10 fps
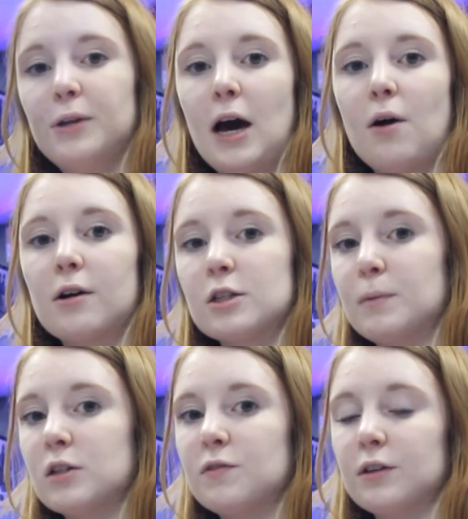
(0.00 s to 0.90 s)
now our
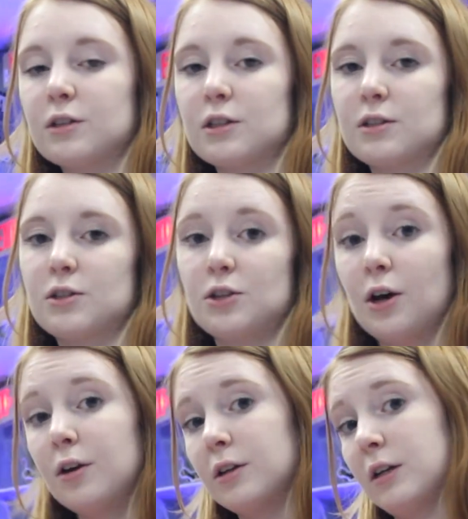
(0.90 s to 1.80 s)
sponge filter is
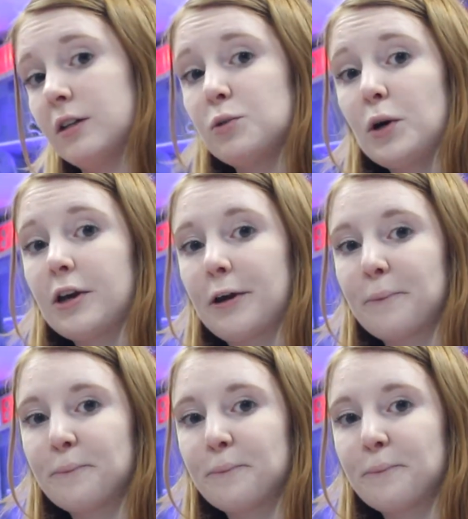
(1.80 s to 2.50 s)
installed and it's working.